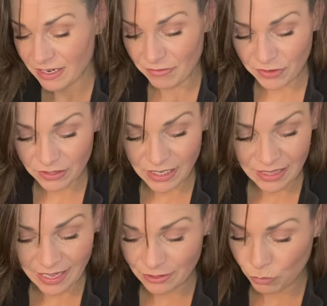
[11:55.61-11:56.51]
And it feels
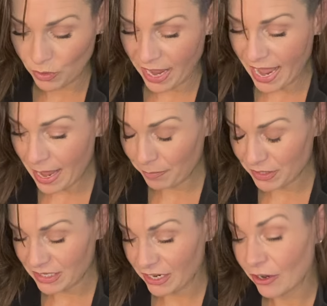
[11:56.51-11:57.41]
like that's what
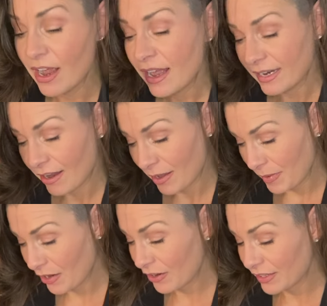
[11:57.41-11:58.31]
happened here. Now, I'm
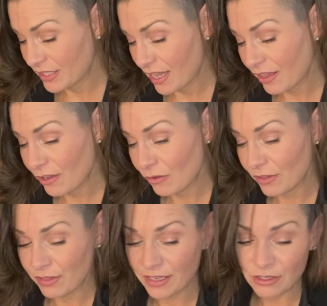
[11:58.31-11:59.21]
here to tell you
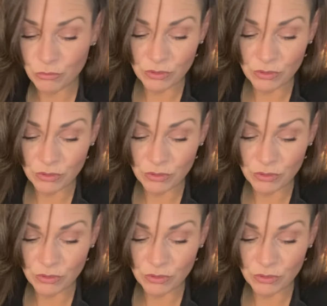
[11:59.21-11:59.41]
that this